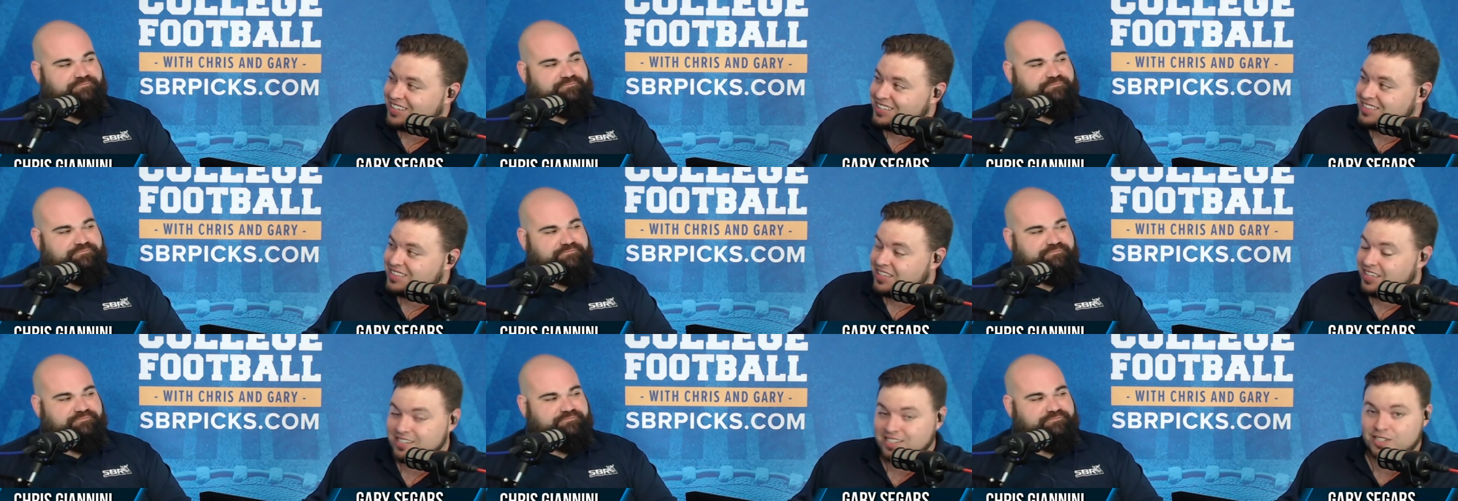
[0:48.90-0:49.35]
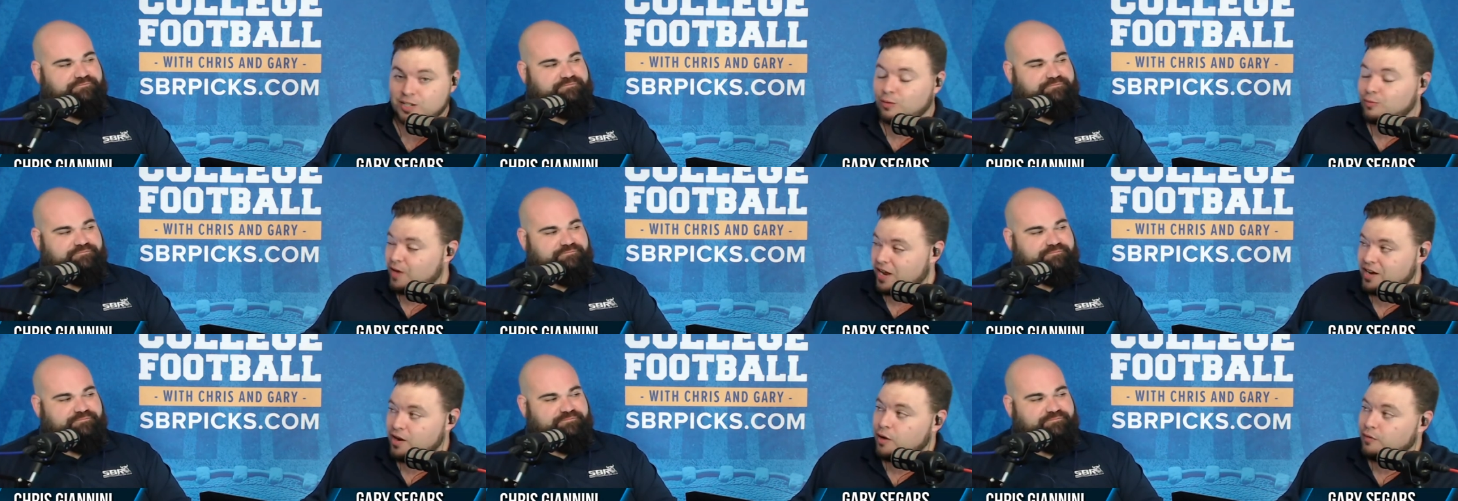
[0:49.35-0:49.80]
Speaker 1: they still
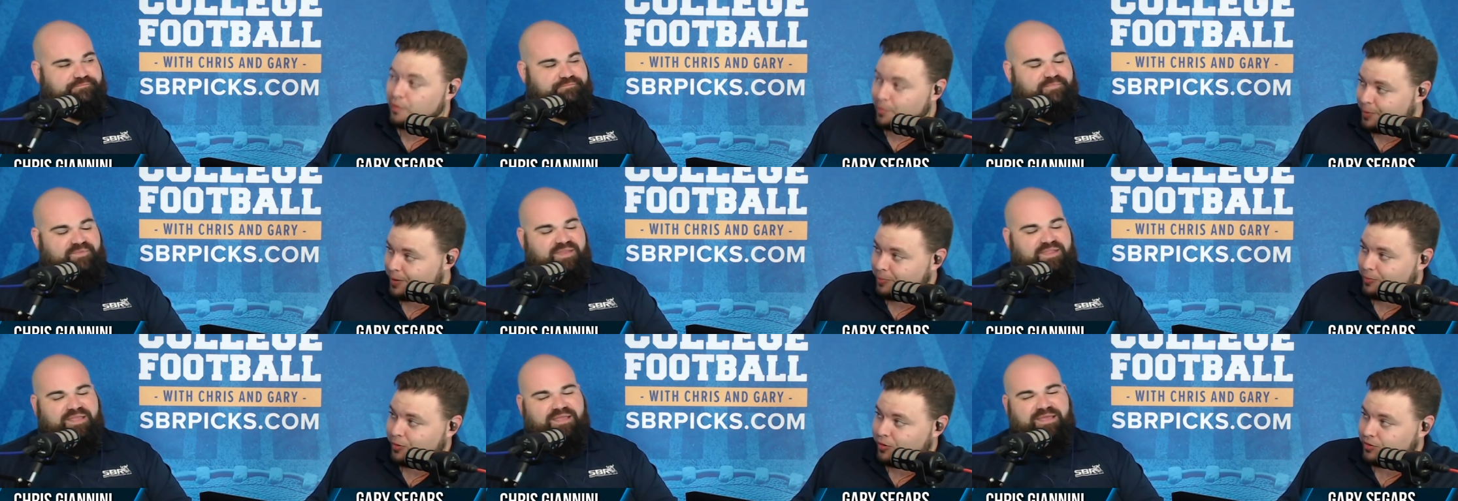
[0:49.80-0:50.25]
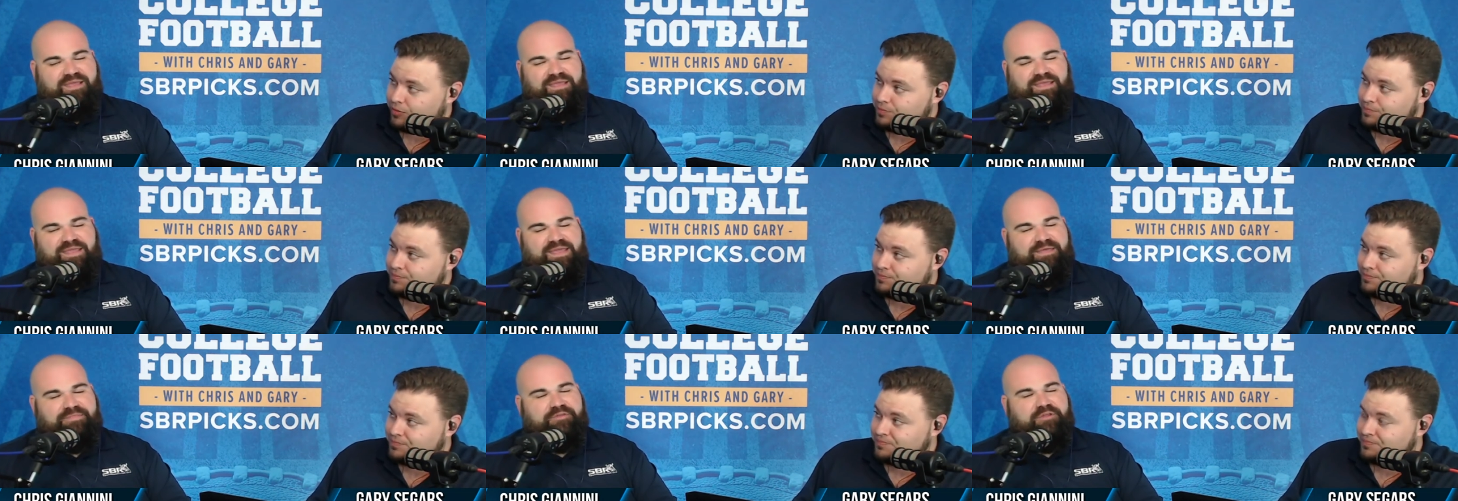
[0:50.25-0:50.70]
ran over people.
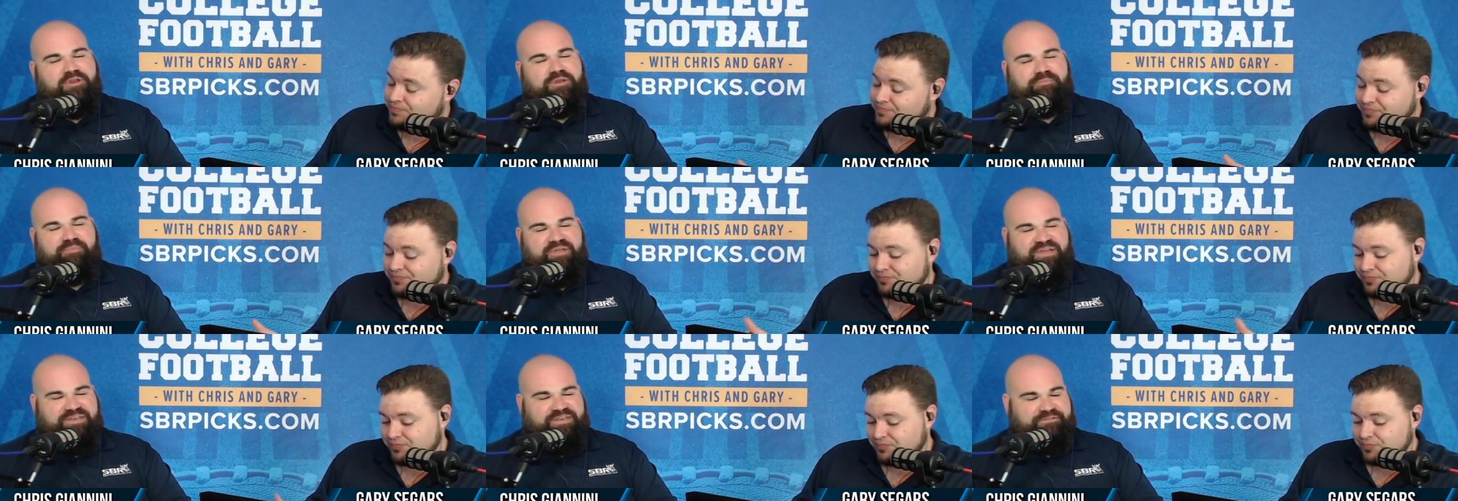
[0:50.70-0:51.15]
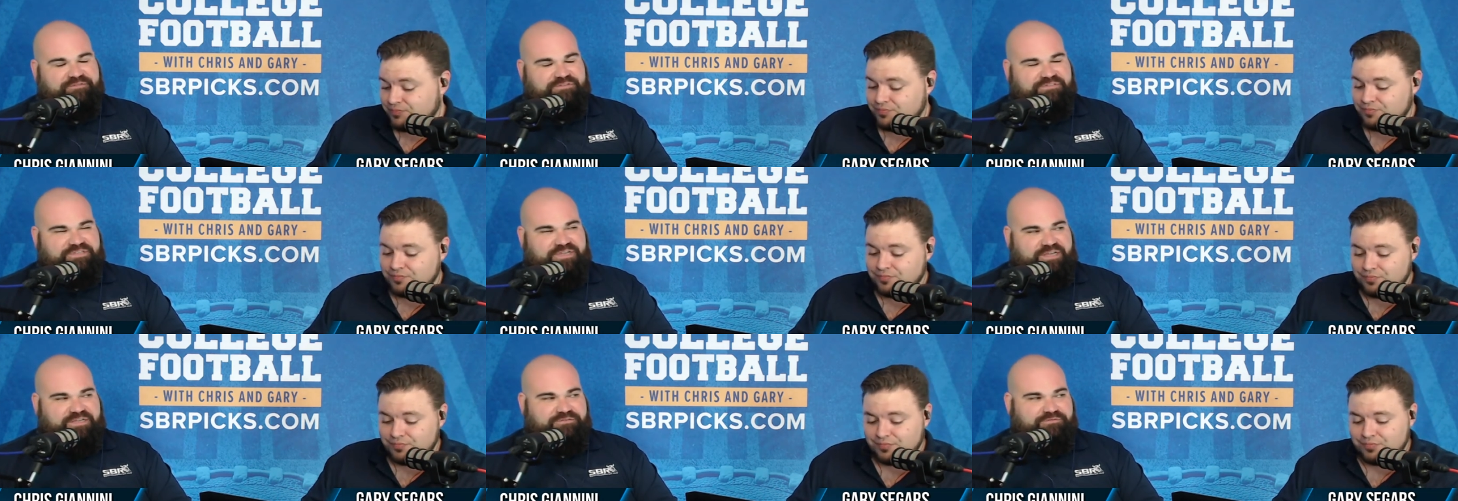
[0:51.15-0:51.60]
Yeah, they're going to play a different
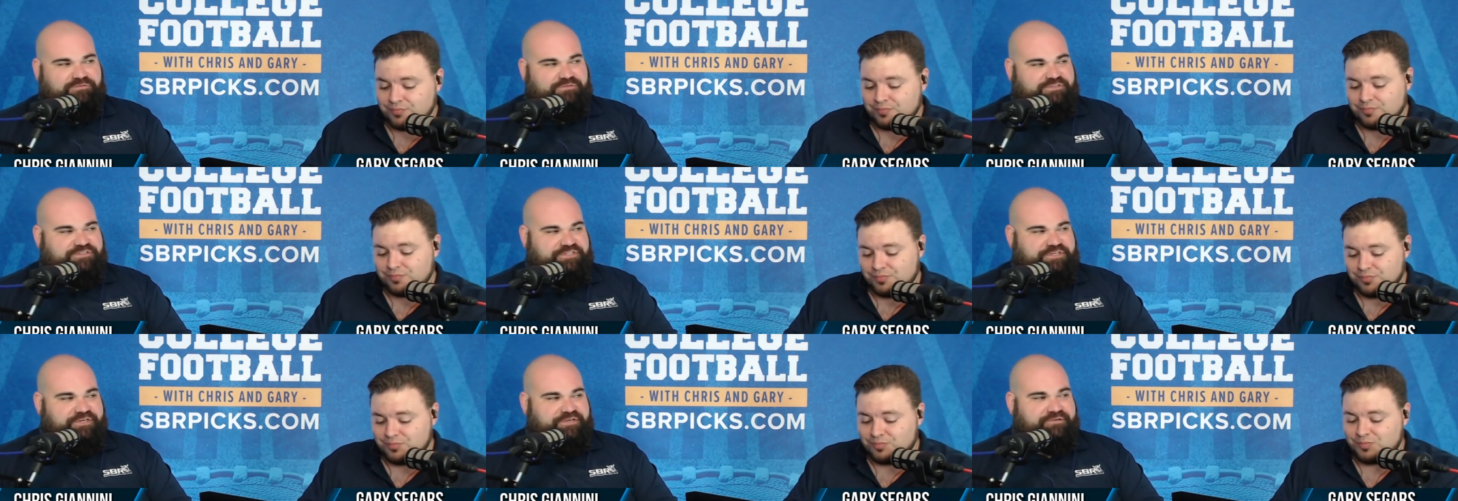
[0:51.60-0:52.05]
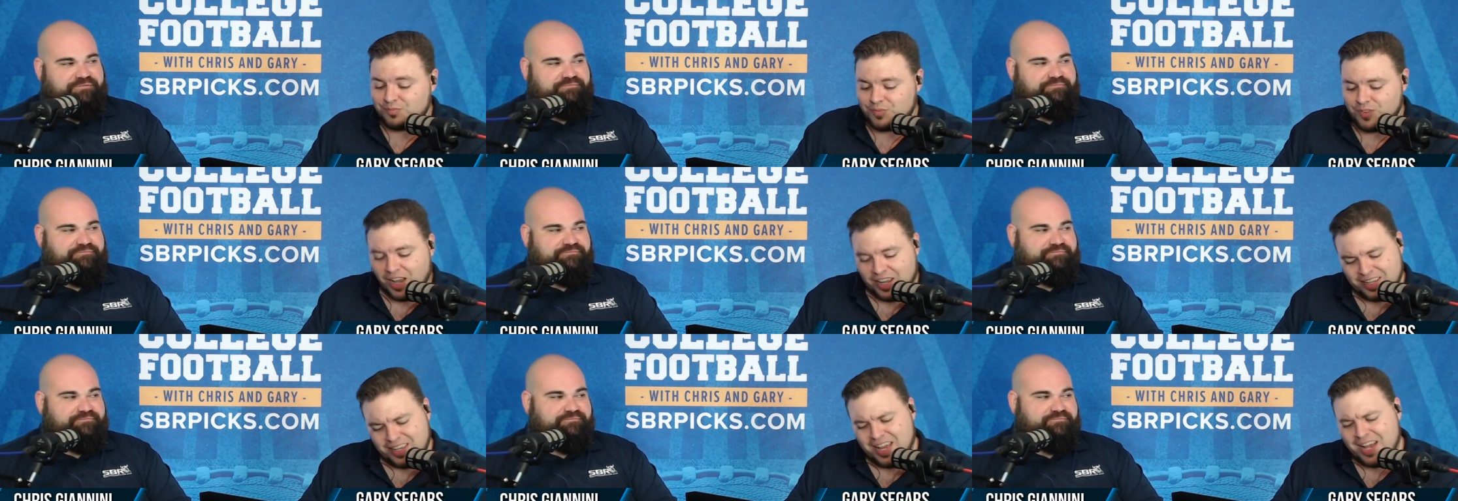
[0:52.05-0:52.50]
schedule this year.
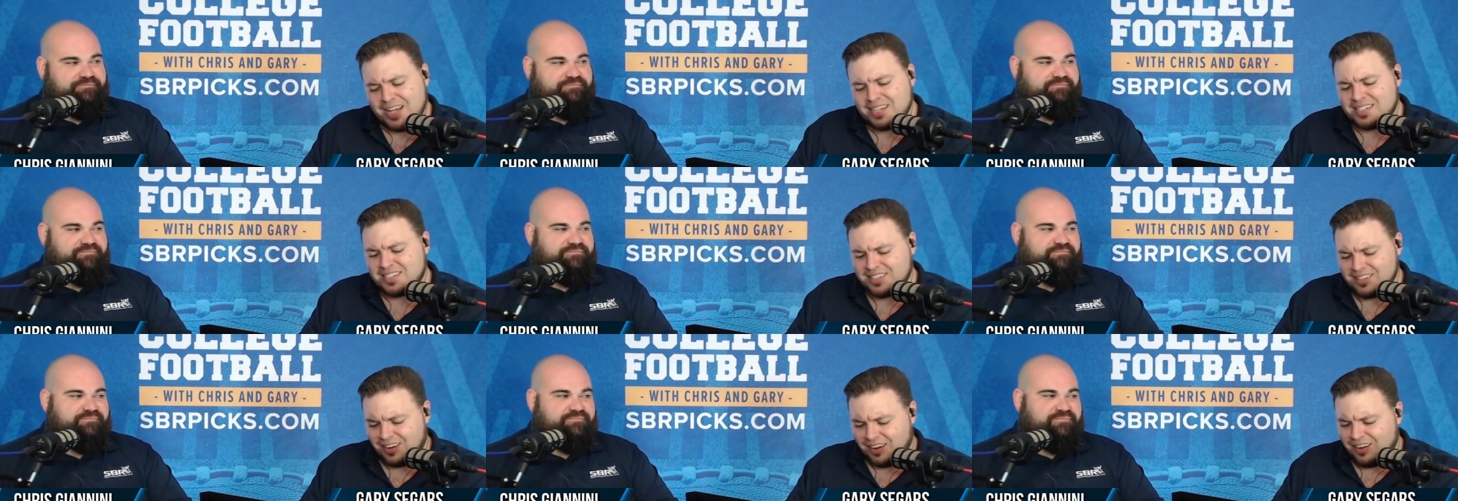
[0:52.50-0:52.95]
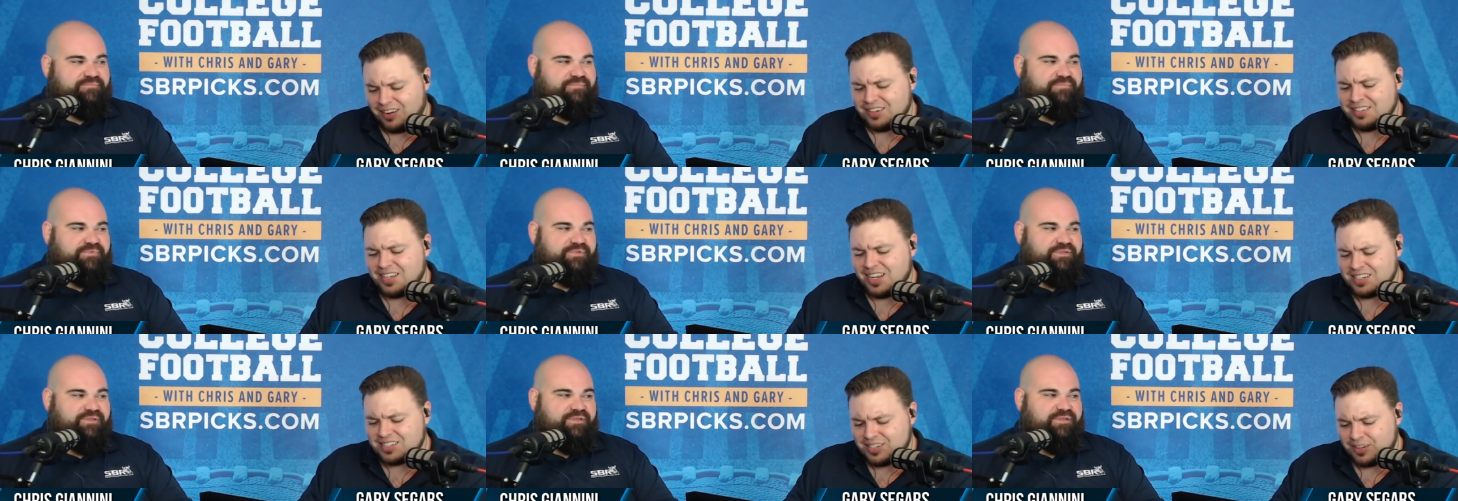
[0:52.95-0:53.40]
Yes, uh,
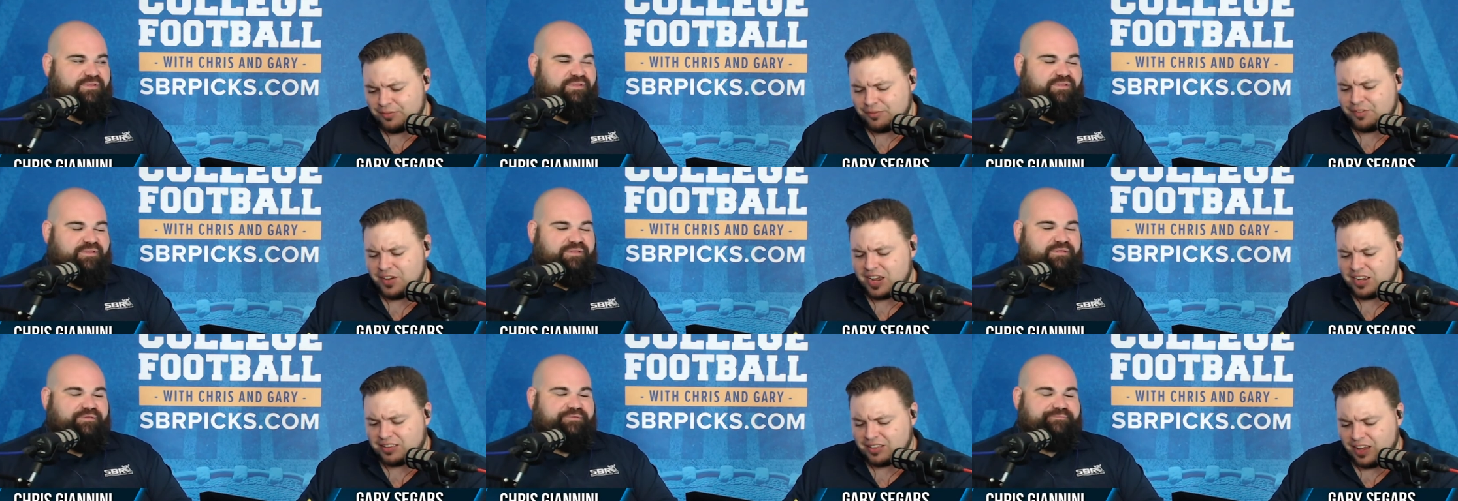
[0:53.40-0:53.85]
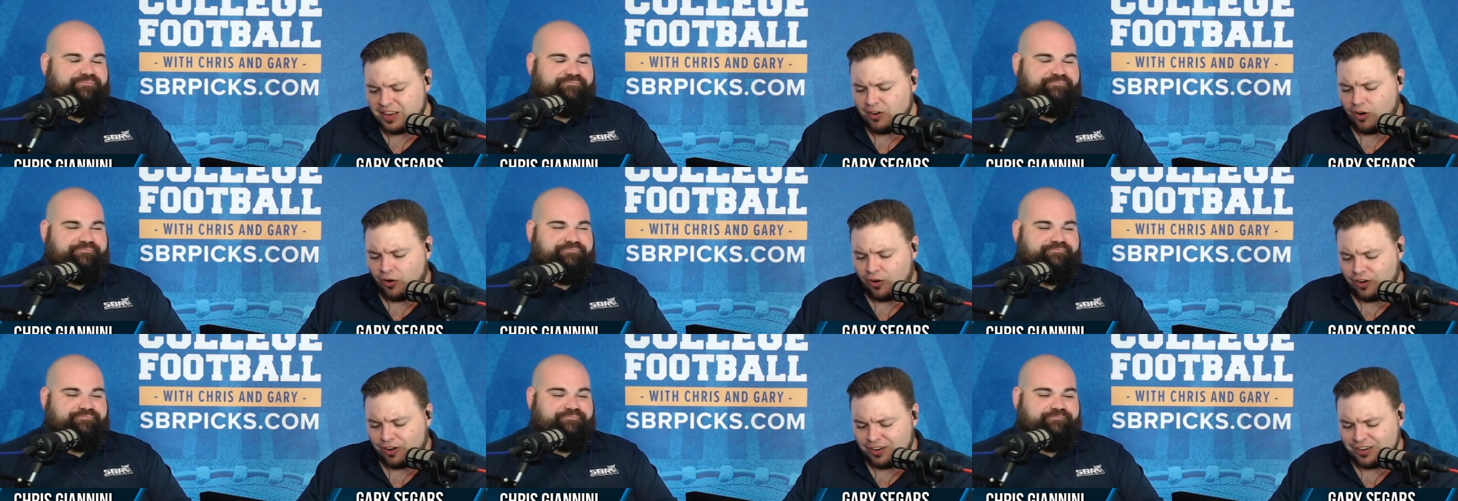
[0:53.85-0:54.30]
yes, in fact they
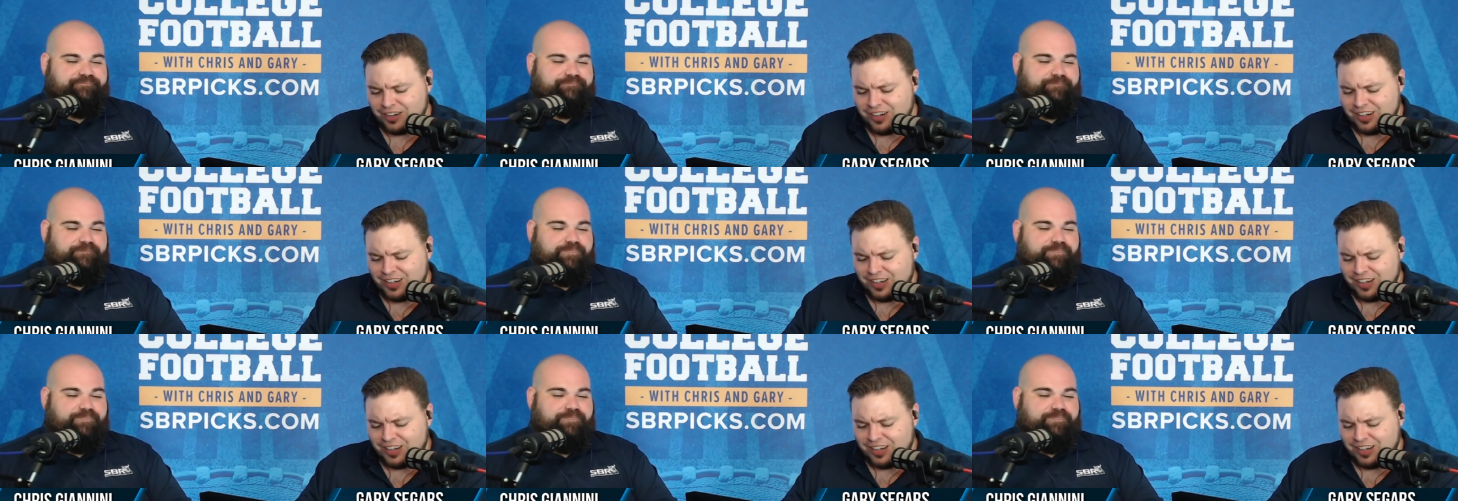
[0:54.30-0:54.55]
are.